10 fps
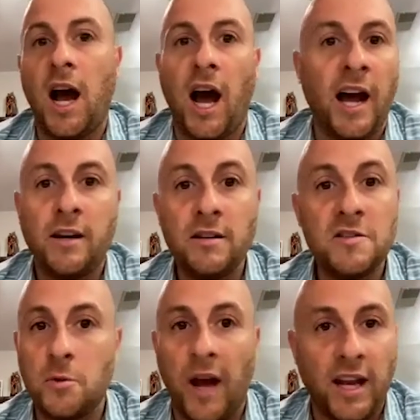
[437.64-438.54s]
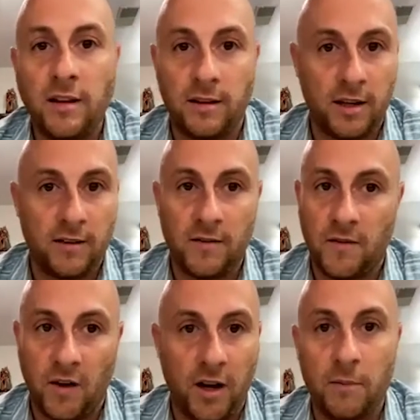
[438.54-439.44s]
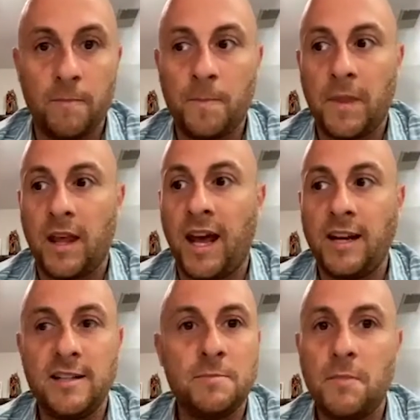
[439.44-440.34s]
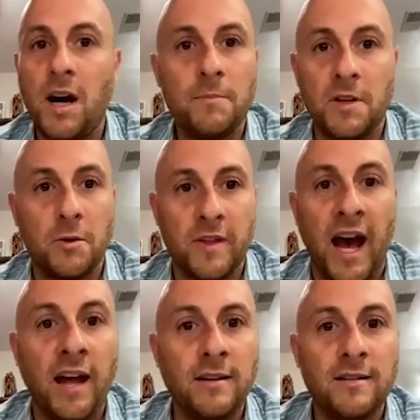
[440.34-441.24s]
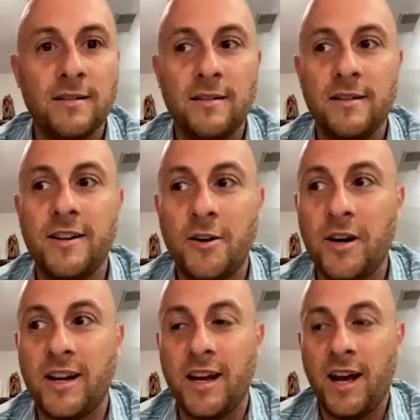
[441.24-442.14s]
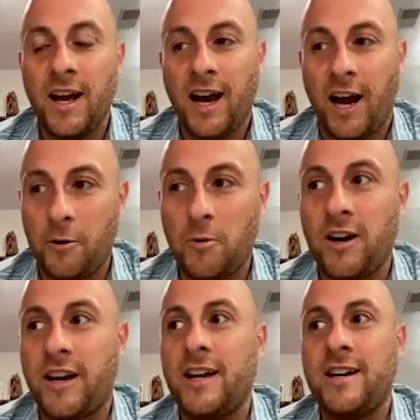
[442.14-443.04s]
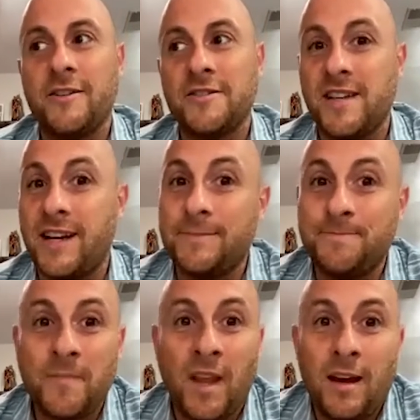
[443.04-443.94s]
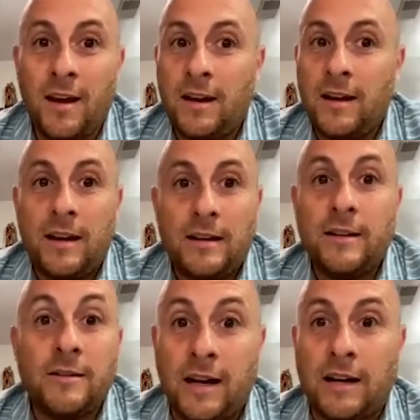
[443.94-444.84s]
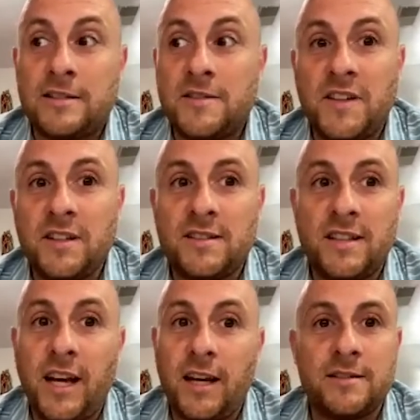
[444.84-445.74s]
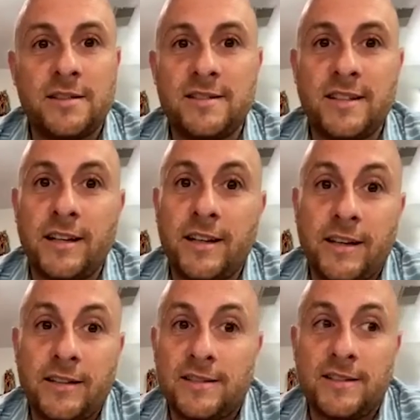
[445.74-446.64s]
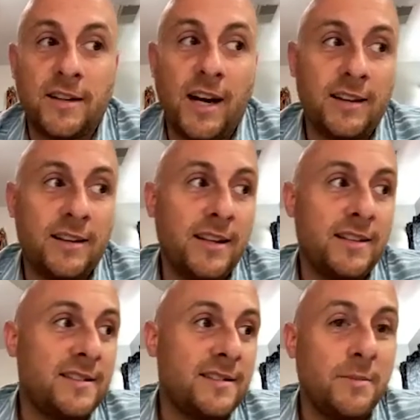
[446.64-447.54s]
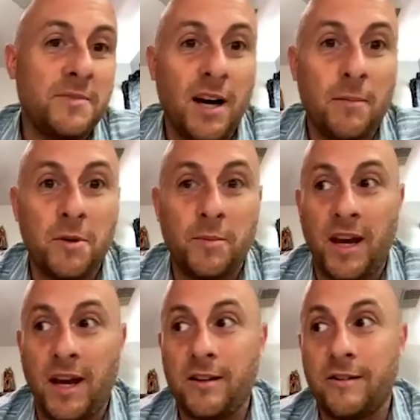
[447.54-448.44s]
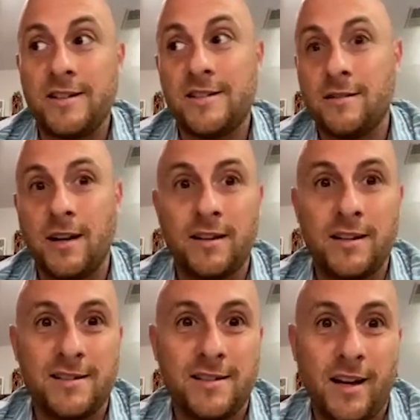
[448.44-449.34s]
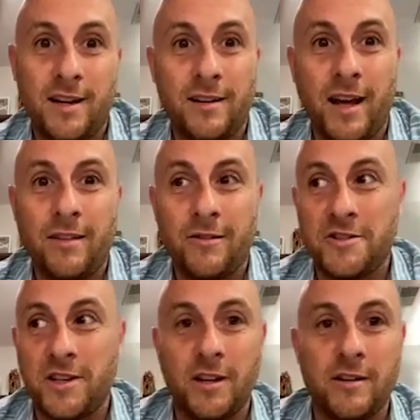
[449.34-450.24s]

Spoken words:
I couldn't do anything for him. And his mom knew that, and I would walk in and I would say, how's he feeling today? And she'd say, yeah, he's still got this abdominal pain, or he's still got this kind of lethargy.